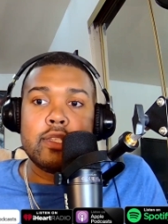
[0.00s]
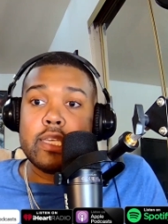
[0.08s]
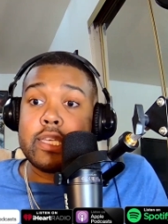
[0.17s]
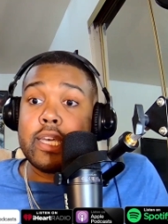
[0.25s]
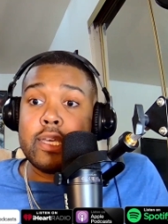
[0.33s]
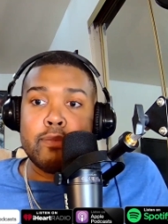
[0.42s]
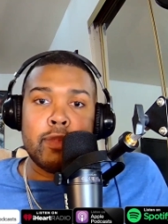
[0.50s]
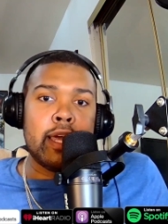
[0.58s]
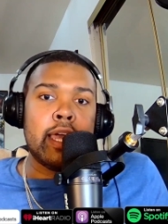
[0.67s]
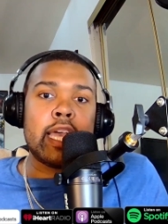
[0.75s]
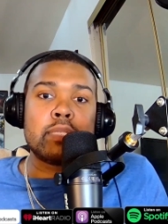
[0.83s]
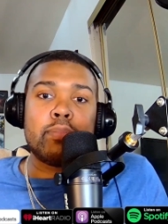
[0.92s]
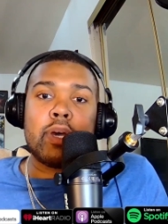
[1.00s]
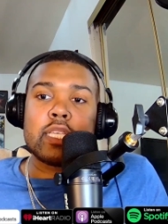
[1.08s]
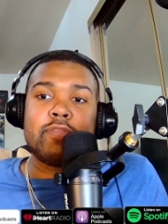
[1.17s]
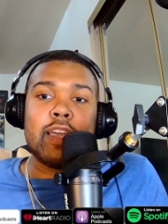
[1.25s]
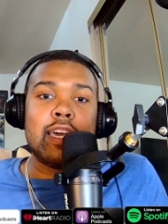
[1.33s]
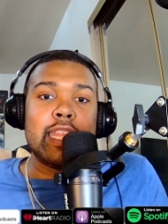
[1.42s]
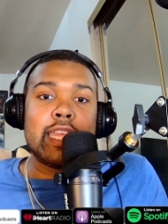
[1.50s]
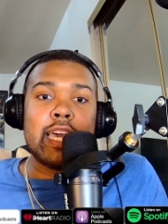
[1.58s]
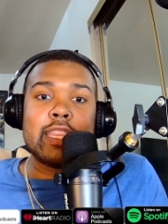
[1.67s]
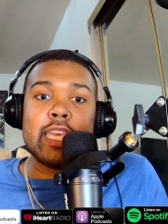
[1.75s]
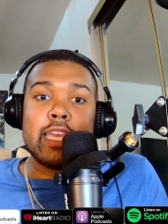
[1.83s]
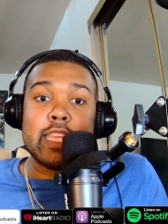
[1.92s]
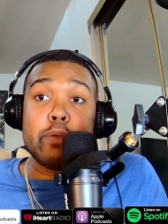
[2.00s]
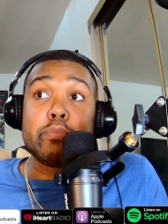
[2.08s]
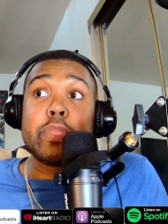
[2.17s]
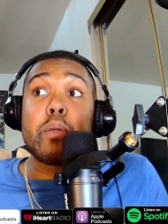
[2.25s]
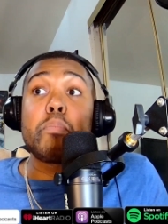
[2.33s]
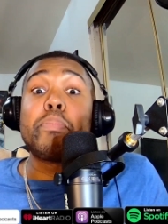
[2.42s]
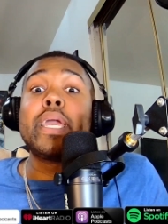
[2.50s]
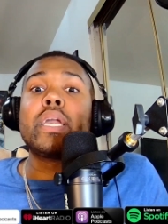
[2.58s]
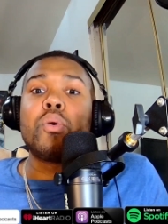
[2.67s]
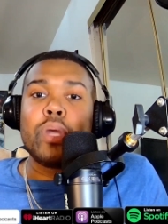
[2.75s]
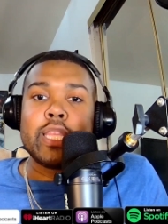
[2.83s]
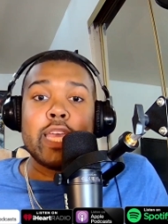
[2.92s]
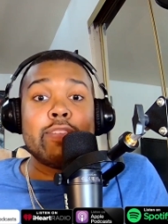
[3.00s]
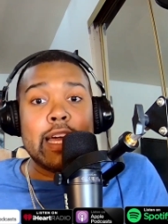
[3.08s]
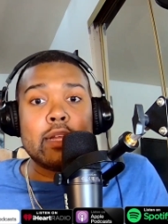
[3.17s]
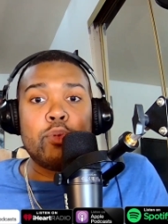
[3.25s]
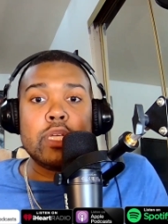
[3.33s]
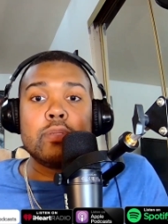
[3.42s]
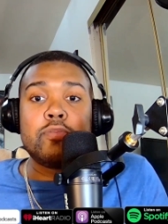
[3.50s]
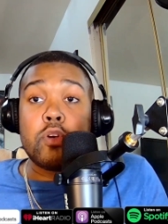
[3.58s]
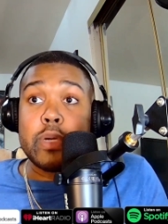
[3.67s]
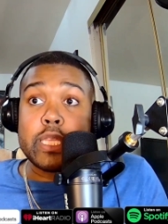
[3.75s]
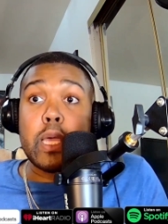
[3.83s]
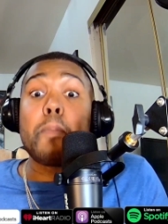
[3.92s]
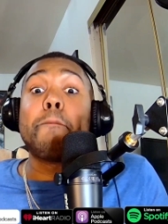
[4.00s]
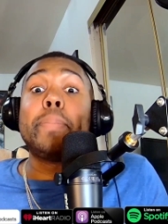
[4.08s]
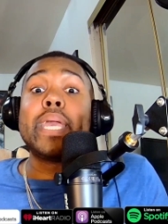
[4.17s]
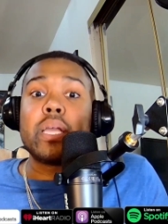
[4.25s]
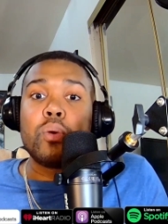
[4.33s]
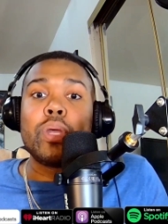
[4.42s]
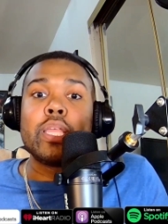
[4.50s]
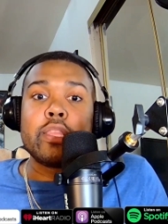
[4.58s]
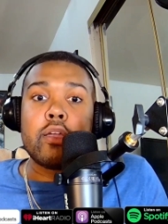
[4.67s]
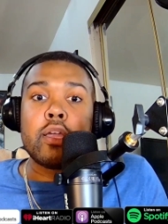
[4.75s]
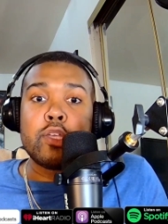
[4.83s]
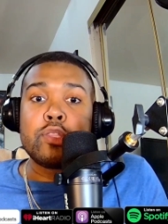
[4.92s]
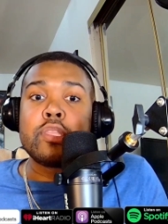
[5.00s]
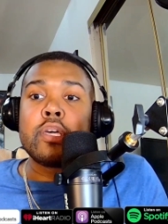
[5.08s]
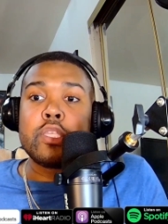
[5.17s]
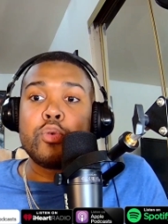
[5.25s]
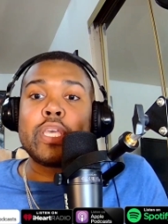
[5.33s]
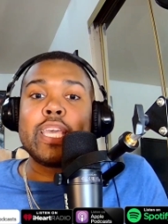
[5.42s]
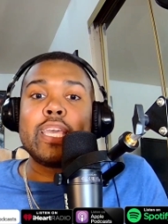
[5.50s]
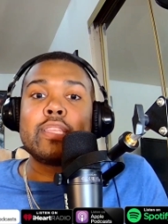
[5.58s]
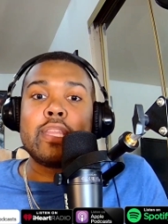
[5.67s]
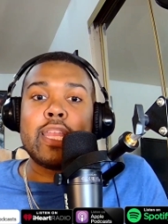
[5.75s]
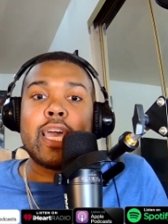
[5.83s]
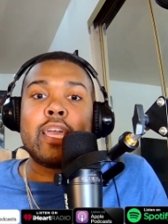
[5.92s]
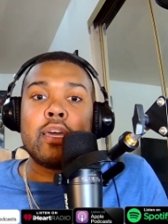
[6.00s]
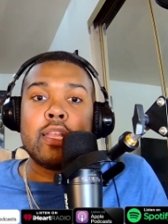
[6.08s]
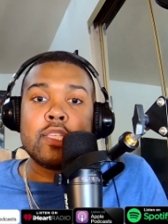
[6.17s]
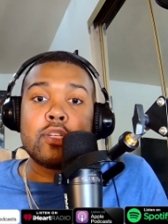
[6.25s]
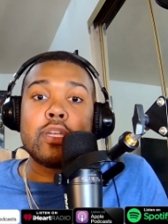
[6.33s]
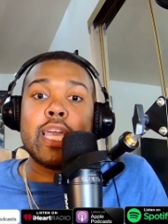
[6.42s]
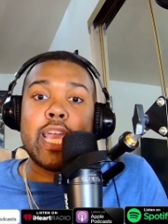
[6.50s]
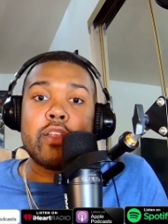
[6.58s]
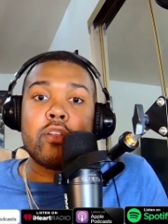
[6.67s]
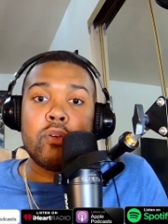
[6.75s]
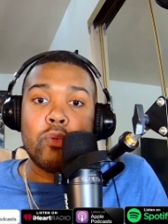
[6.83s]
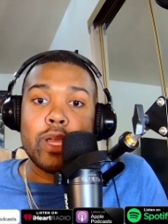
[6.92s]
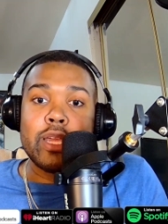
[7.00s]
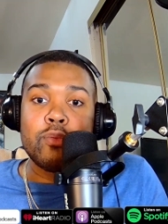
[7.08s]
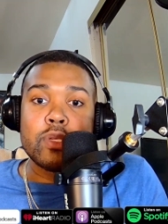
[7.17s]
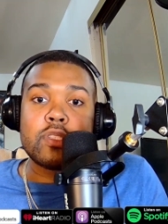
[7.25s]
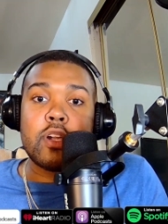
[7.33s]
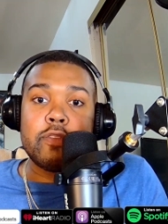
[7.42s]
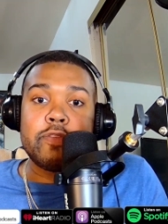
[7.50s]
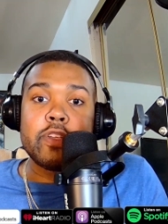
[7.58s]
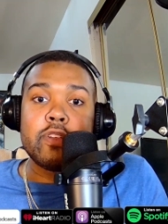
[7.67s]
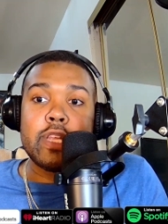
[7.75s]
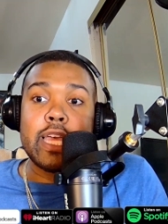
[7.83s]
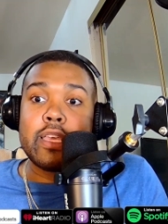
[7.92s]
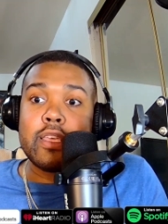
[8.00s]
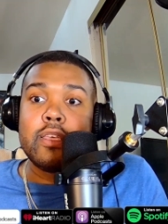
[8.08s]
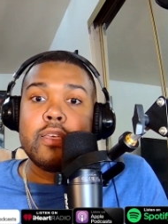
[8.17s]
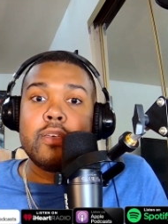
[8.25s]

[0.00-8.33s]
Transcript: You got Amazon. Xbox finally got they they their big win. They've had wins before, but their big win, their the you can't deny it unless you're a hater win with Starfield. Like